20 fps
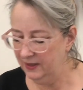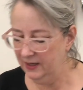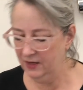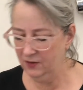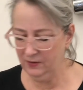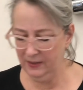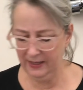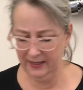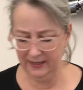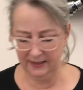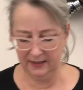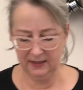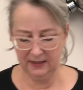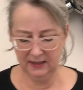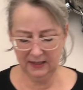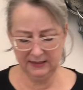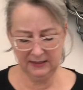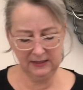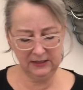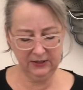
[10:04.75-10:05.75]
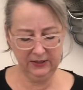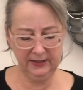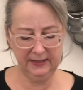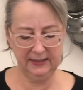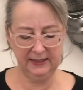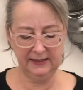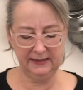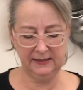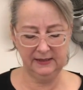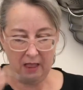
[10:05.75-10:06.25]
Okay, let's look at
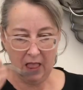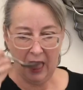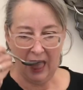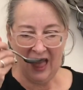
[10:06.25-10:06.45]
this.